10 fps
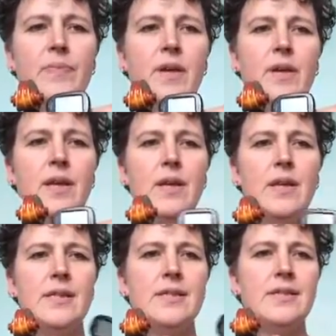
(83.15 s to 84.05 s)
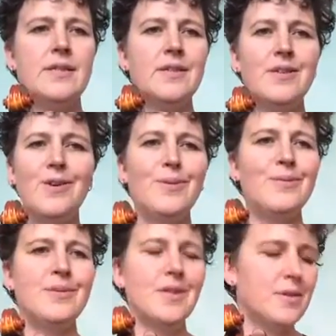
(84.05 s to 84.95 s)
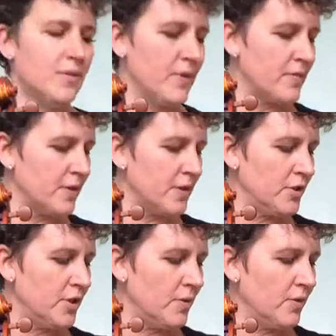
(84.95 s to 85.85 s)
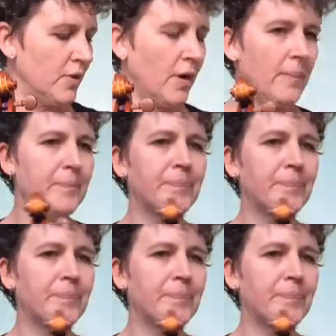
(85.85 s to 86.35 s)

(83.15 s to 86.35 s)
and it listens to the note and tells you whether it's in tune or not.